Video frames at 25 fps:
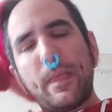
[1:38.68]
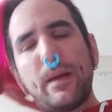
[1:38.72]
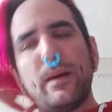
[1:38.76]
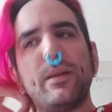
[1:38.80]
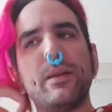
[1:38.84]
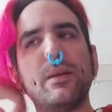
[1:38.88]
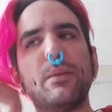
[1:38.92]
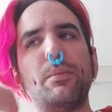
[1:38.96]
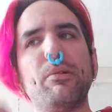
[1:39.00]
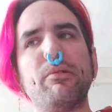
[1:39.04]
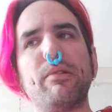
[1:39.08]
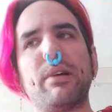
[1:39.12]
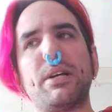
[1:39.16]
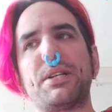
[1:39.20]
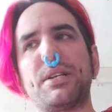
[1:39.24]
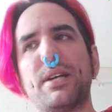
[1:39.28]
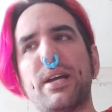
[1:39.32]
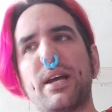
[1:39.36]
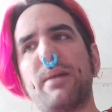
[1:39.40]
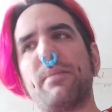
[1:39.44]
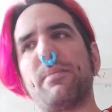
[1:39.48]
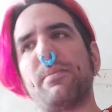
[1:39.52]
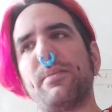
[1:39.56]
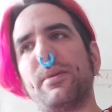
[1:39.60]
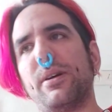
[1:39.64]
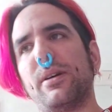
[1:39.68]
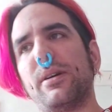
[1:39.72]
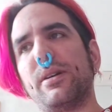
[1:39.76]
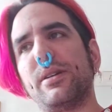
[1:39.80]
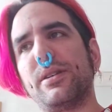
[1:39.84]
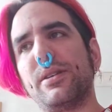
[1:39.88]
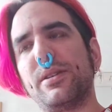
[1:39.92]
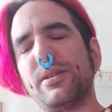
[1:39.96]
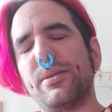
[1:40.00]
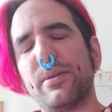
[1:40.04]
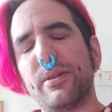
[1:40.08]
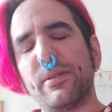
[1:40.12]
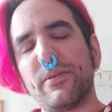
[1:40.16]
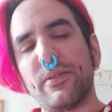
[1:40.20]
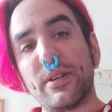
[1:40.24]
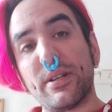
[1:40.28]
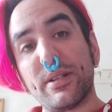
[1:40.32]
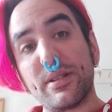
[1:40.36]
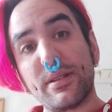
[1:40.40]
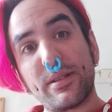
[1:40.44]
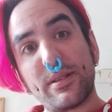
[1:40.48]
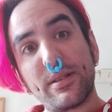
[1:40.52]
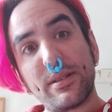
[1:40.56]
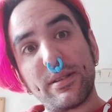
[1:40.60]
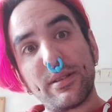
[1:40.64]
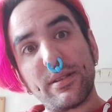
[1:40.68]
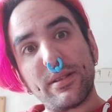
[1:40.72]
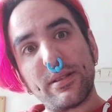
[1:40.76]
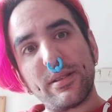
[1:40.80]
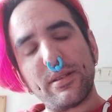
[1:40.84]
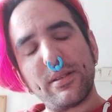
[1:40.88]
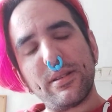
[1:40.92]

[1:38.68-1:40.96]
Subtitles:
The beretta m92fs.